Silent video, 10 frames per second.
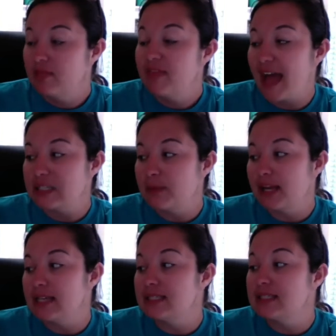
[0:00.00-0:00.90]
That's
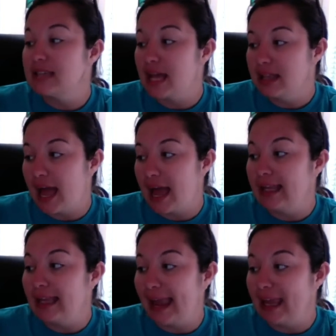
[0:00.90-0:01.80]
because sunlight
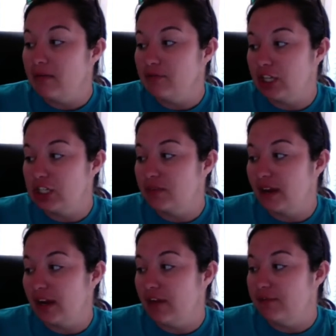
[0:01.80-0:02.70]
can't reach
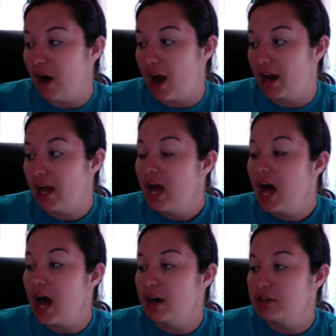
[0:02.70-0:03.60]
very far
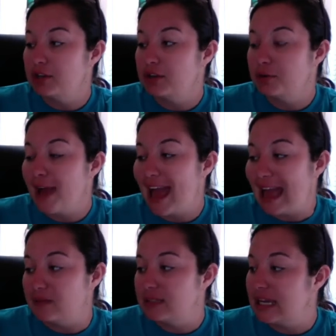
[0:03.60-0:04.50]
under the waves.